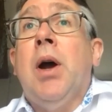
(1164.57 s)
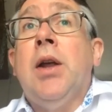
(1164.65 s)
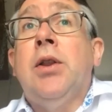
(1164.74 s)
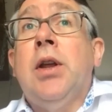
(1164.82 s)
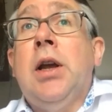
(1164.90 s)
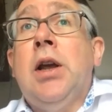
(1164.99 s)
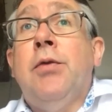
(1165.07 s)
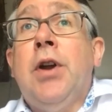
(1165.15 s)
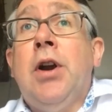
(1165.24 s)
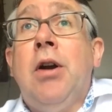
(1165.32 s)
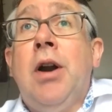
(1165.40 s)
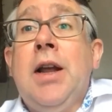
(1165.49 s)
I think if
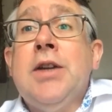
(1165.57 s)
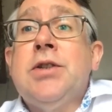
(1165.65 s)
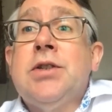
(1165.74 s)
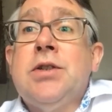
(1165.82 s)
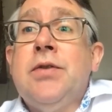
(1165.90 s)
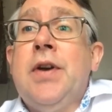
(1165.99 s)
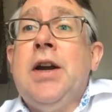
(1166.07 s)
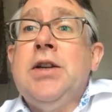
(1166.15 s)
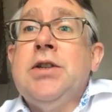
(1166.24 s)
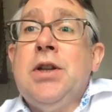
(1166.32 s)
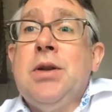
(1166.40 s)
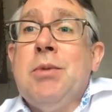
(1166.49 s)
there are less
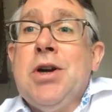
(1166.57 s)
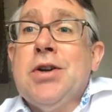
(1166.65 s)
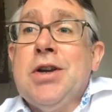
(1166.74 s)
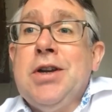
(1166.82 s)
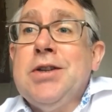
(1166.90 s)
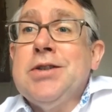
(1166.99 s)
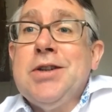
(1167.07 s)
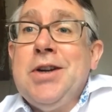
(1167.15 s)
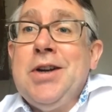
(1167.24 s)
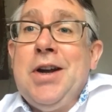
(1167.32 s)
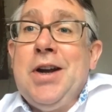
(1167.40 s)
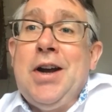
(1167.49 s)
surveyors in the market,
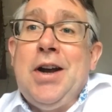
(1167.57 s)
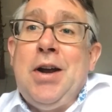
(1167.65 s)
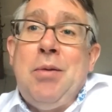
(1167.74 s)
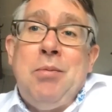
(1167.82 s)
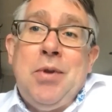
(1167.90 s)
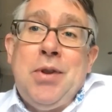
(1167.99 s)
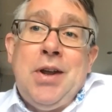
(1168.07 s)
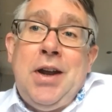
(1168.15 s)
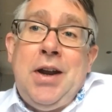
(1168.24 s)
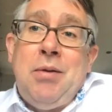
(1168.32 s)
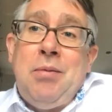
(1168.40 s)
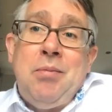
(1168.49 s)

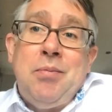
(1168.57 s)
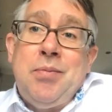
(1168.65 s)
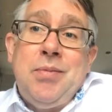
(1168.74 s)
then